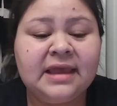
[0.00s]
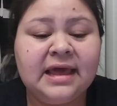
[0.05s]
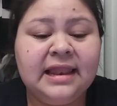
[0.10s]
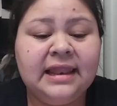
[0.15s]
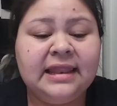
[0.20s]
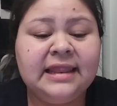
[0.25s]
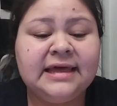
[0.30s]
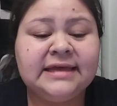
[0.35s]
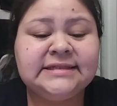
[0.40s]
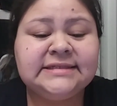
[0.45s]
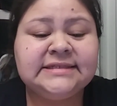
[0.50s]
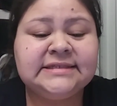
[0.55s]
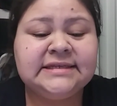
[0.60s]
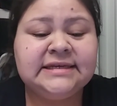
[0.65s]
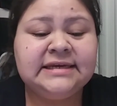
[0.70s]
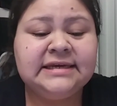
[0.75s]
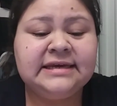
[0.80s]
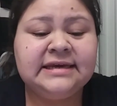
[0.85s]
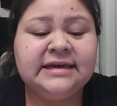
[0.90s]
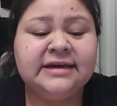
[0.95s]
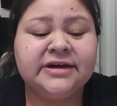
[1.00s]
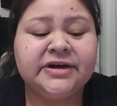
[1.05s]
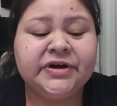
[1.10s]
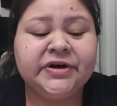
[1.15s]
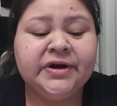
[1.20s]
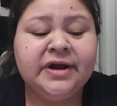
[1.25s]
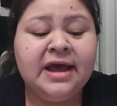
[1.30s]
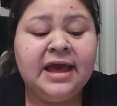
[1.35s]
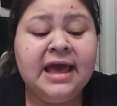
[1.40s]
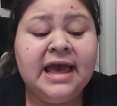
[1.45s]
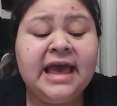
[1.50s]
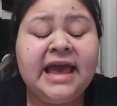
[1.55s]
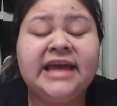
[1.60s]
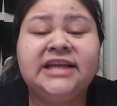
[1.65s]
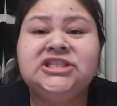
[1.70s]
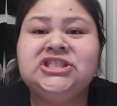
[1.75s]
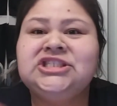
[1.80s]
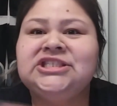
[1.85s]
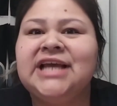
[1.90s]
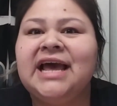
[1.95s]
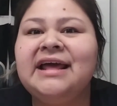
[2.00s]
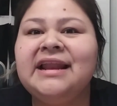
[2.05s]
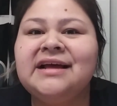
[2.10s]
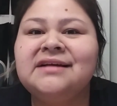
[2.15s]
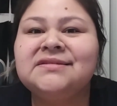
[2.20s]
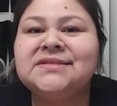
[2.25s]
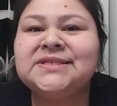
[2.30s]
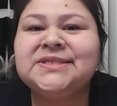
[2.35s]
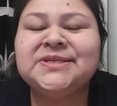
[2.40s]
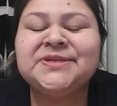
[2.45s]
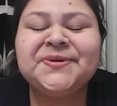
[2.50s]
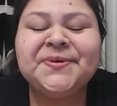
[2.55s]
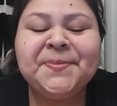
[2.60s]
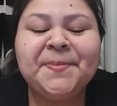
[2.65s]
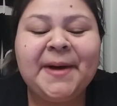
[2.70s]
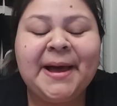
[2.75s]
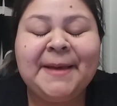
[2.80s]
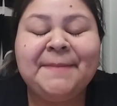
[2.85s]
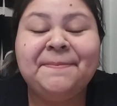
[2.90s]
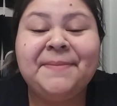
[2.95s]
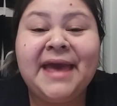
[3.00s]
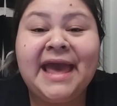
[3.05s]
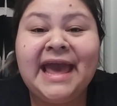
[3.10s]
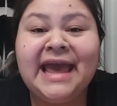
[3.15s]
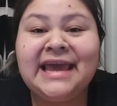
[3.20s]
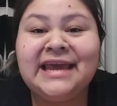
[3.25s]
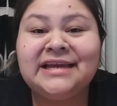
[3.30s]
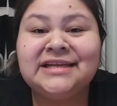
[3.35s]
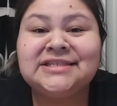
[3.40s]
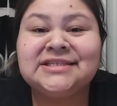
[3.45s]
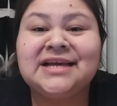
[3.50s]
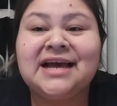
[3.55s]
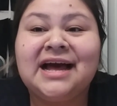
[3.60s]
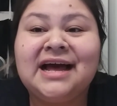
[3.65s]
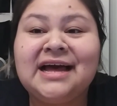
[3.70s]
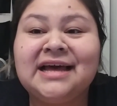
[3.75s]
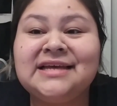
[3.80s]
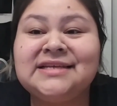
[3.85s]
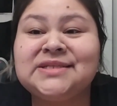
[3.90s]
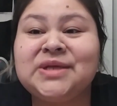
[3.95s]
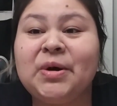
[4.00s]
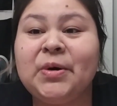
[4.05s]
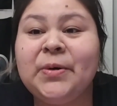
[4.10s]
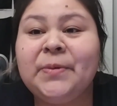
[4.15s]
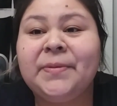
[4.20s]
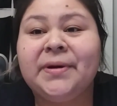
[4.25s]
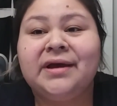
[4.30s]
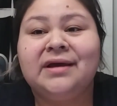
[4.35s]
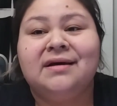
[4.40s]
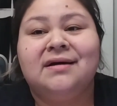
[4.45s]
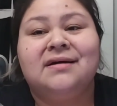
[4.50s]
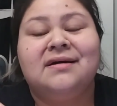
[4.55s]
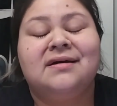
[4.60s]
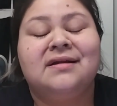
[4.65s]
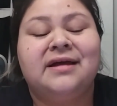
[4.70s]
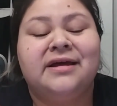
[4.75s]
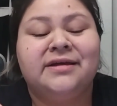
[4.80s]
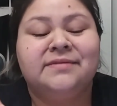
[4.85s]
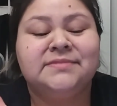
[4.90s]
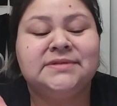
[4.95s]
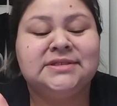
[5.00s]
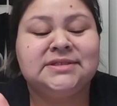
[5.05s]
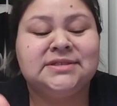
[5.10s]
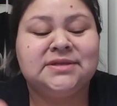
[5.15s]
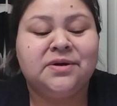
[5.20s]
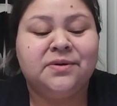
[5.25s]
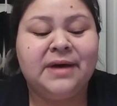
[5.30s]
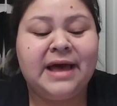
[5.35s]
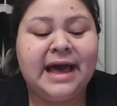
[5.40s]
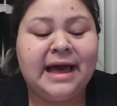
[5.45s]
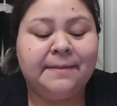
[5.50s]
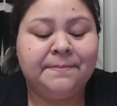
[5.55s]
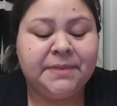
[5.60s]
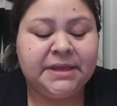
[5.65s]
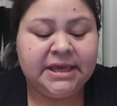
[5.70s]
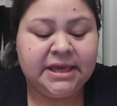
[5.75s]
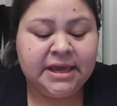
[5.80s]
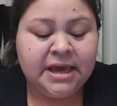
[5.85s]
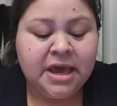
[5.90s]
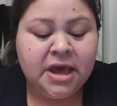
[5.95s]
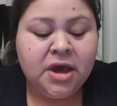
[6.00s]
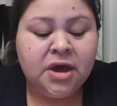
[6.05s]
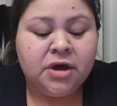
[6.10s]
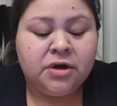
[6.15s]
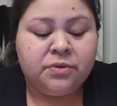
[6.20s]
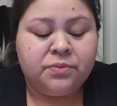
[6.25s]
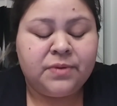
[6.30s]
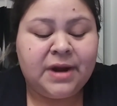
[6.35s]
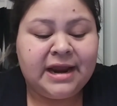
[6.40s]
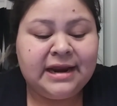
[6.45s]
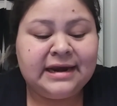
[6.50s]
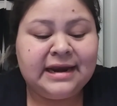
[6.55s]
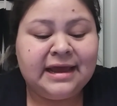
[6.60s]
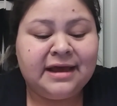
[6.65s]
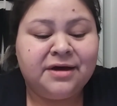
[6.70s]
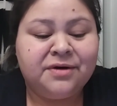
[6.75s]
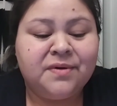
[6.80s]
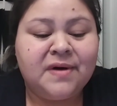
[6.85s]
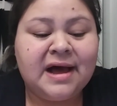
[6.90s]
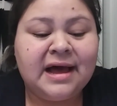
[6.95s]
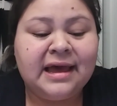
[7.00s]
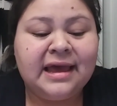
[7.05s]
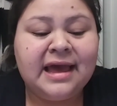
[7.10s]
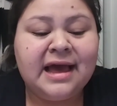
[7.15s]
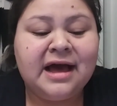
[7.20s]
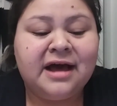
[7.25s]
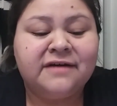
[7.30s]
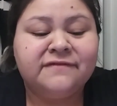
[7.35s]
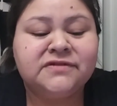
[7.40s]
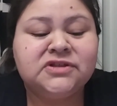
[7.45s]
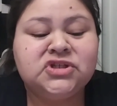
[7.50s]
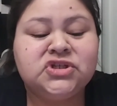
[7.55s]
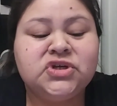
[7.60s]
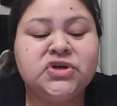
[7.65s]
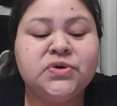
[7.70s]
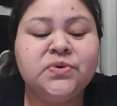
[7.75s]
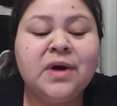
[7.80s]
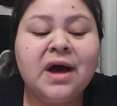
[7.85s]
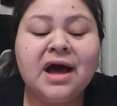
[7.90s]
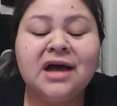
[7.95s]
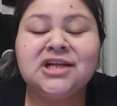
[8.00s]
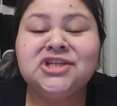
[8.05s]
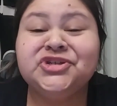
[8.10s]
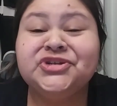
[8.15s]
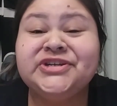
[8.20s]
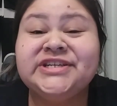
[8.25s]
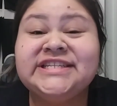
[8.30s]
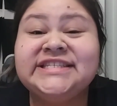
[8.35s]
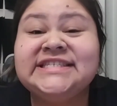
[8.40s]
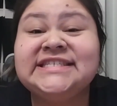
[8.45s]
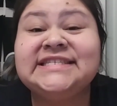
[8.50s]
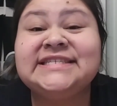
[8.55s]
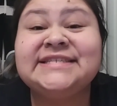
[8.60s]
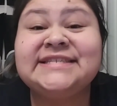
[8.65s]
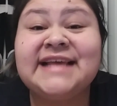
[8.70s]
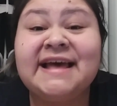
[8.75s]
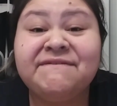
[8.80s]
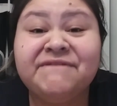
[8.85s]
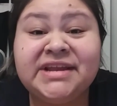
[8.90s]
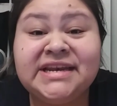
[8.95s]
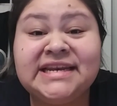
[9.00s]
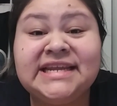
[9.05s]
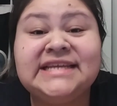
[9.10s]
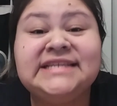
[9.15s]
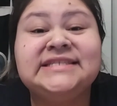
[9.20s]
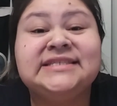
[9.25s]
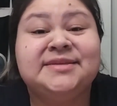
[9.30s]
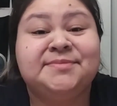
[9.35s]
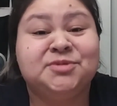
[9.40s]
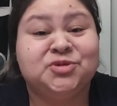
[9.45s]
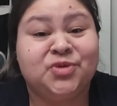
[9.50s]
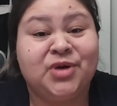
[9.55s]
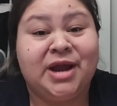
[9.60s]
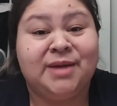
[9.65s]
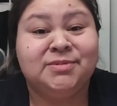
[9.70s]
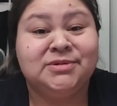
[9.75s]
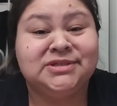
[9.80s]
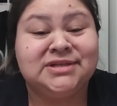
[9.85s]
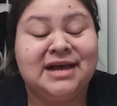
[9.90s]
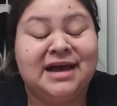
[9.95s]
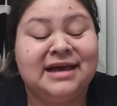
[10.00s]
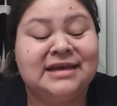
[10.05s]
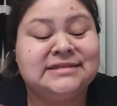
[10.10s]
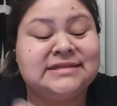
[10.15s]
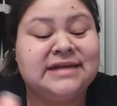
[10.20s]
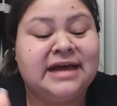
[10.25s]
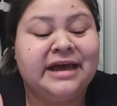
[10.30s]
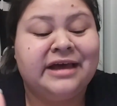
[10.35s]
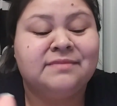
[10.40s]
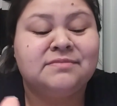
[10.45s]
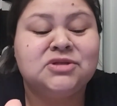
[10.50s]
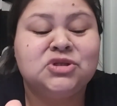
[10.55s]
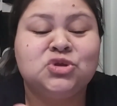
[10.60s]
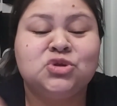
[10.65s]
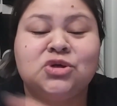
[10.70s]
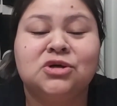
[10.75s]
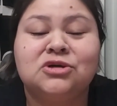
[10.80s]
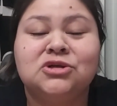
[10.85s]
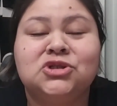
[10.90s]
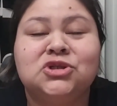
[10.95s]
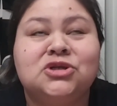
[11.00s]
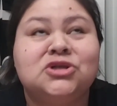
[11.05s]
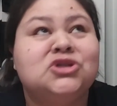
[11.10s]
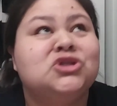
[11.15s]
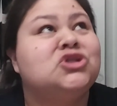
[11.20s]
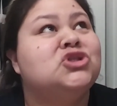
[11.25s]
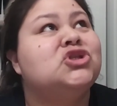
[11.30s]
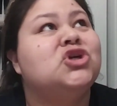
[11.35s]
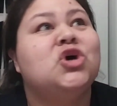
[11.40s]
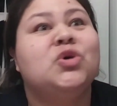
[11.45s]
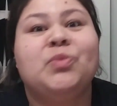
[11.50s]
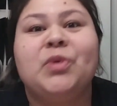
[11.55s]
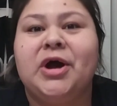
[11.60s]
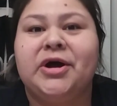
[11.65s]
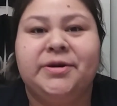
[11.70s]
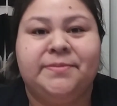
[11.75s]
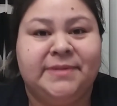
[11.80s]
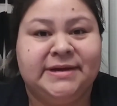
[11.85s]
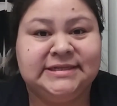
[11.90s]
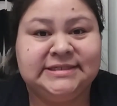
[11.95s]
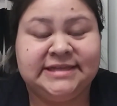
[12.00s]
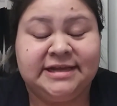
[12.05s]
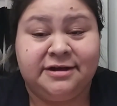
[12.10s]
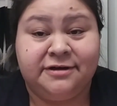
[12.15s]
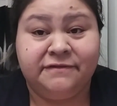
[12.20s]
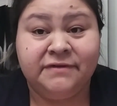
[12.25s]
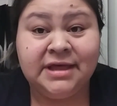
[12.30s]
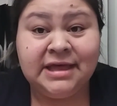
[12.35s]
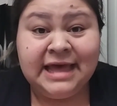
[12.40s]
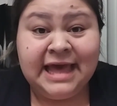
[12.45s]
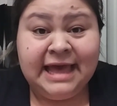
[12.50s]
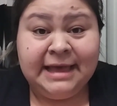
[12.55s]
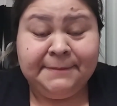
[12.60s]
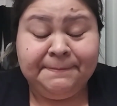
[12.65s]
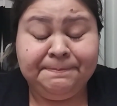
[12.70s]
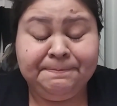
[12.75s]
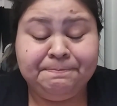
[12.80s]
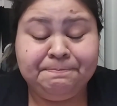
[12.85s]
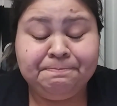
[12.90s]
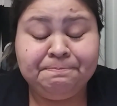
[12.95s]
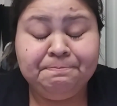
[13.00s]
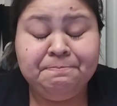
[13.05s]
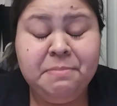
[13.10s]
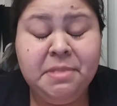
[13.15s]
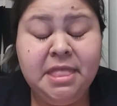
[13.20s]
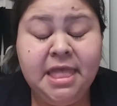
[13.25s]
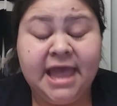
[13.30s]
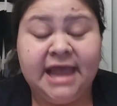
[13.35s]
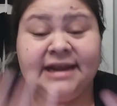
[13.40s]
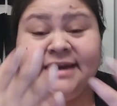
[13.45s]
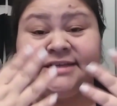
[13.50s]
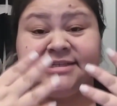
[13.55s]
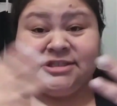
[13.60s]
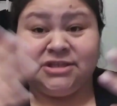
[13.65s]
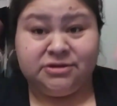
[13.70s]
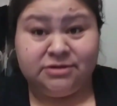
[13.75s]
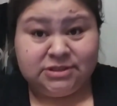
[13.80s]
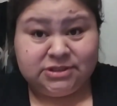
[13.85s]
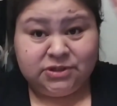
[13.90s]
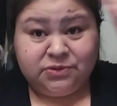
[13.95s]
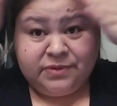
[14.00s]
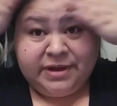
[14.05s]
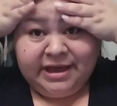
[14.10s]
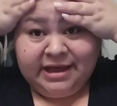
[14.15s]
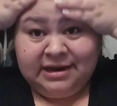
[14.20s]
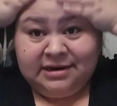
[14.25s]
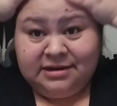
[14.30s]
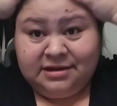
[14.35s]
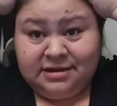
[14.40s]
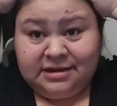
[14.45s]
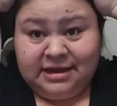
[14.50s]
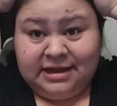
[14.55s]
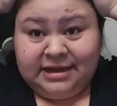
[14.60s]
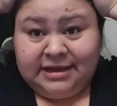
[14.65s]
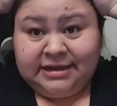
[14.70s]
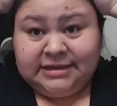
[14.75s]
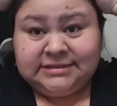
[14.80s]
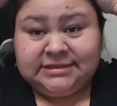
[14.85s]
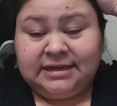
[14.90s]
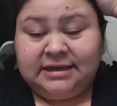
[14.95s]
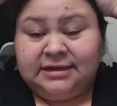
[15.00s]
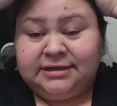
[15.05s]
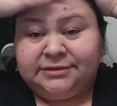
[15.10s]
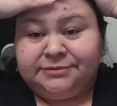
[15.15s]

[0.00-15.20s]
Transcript: let's see here, and shout out to my page, guys. Oh my god, I am so happy. Right now I have 270 subscribers, guys. I am so proud of myself. And excuse the way I look, guys.